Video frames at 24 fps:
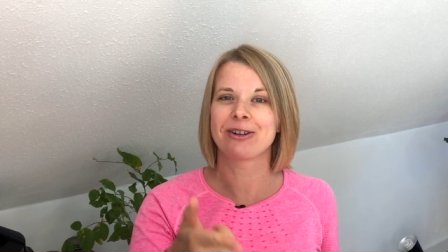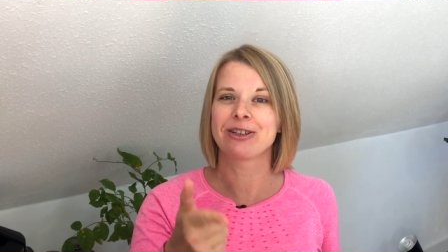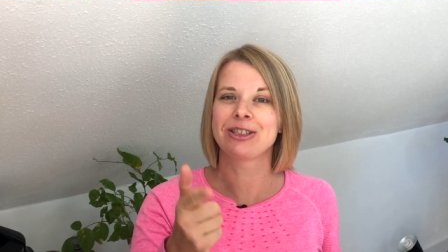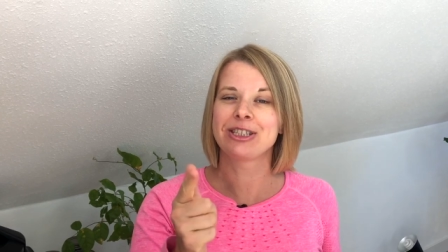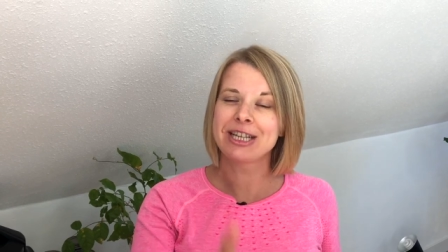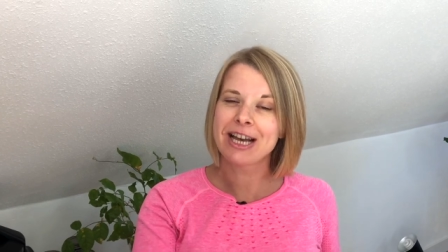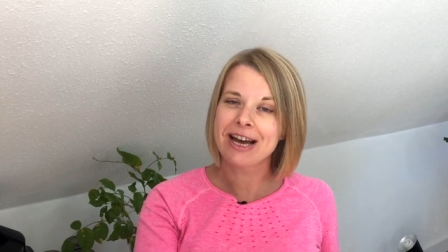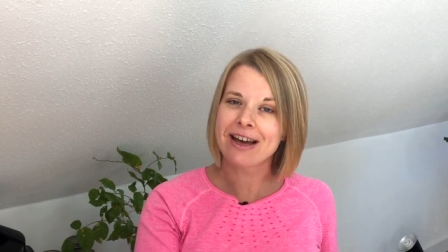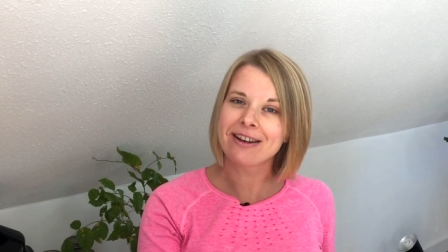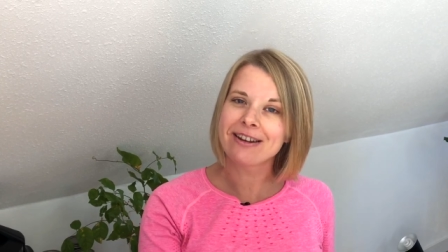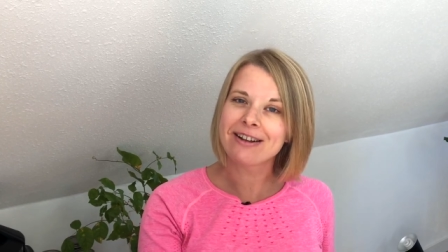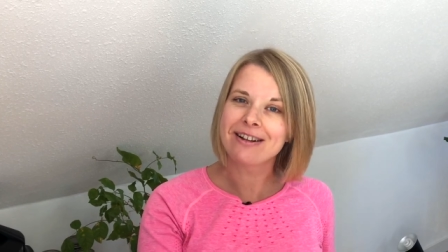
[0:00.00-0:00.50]
our
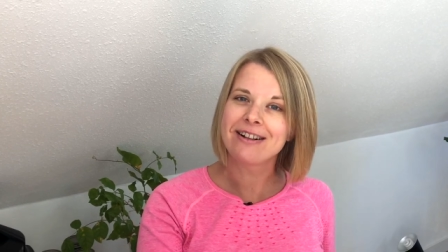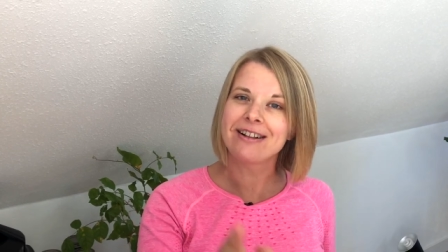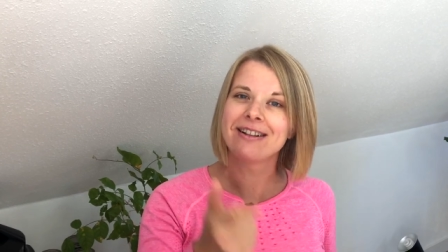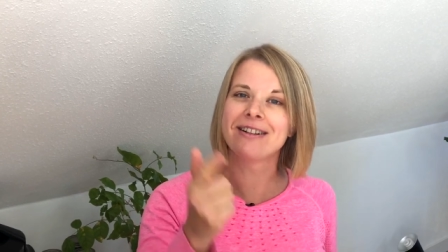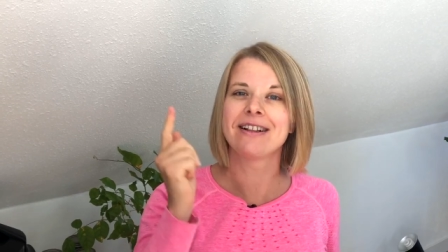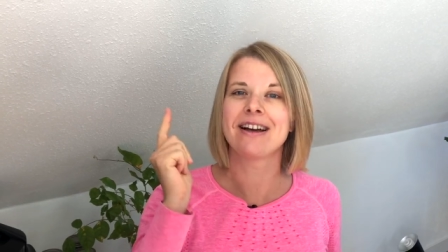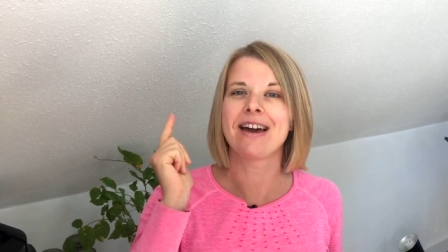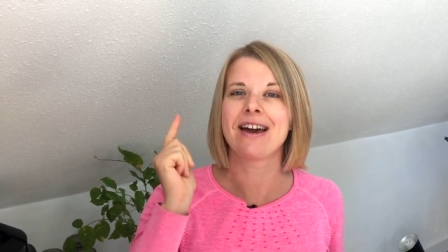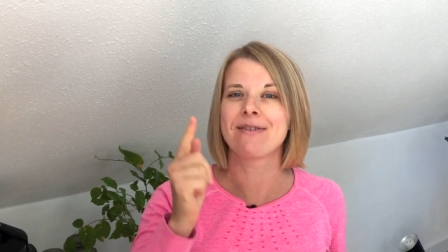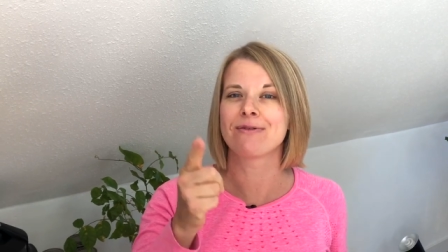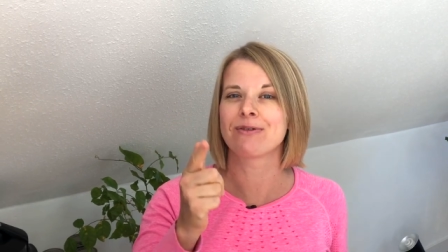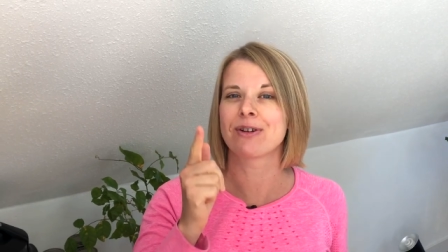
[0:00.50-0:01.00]

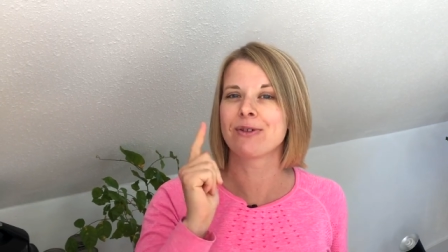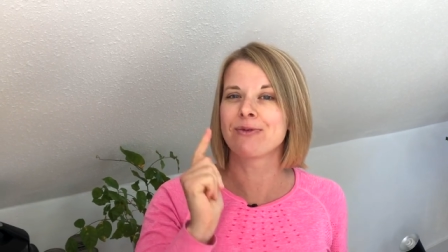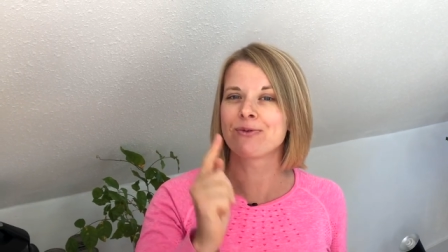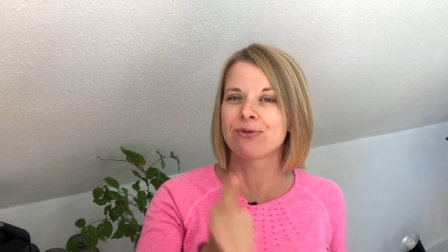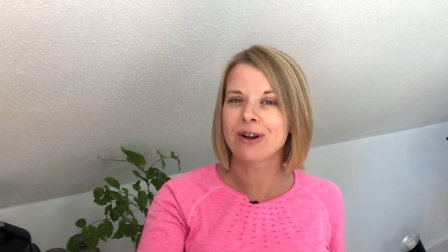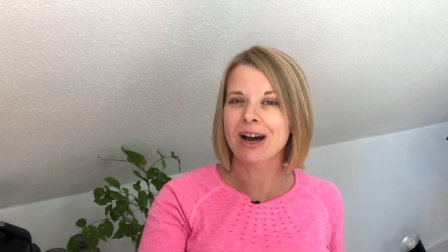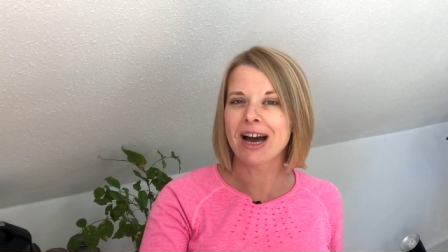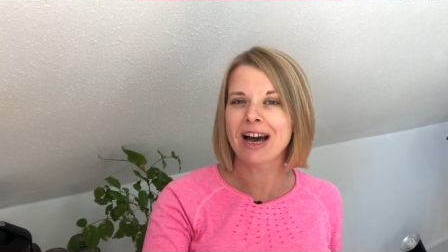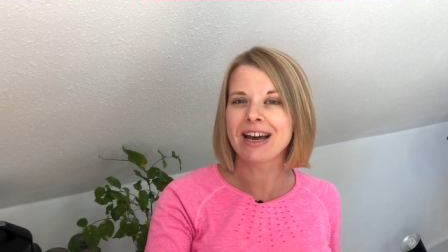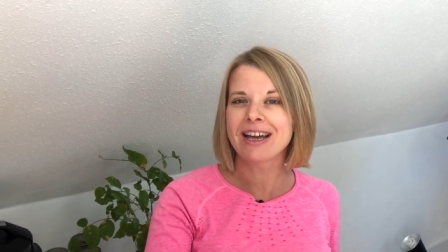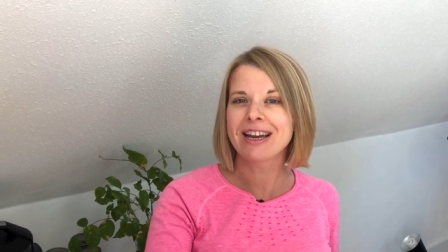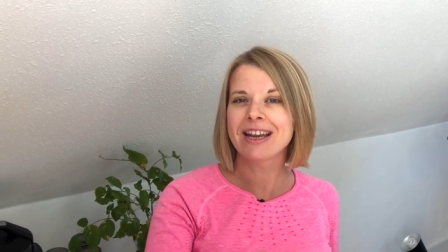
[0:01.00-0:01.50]
channel every
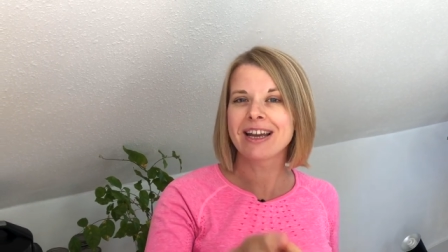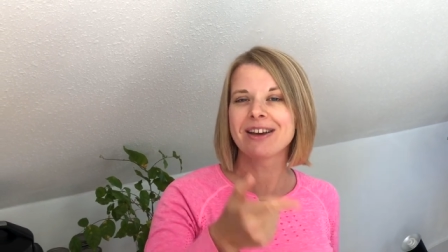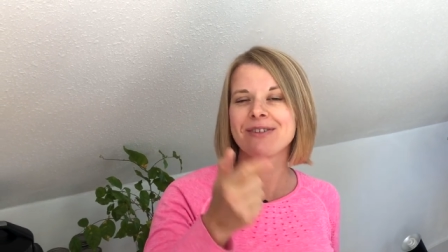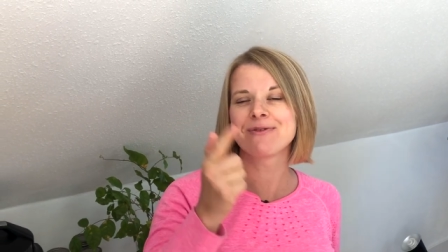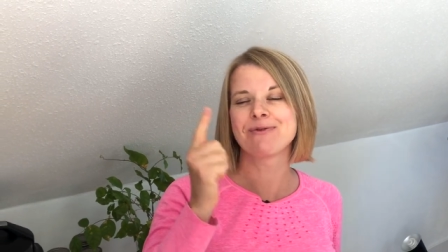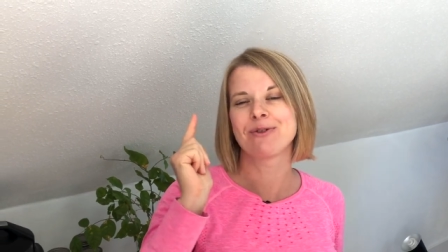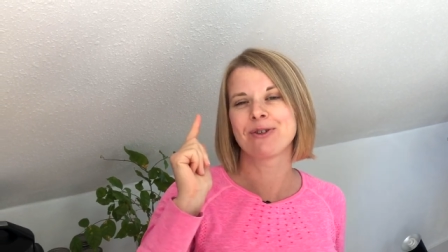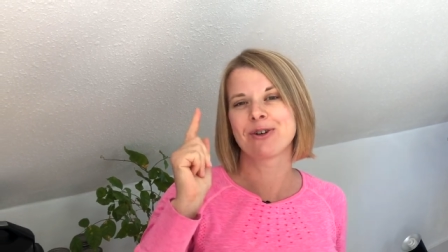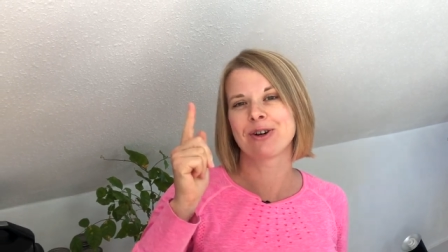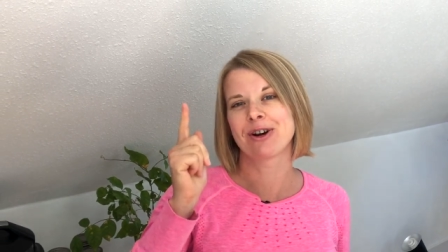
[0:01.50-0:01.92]
Friday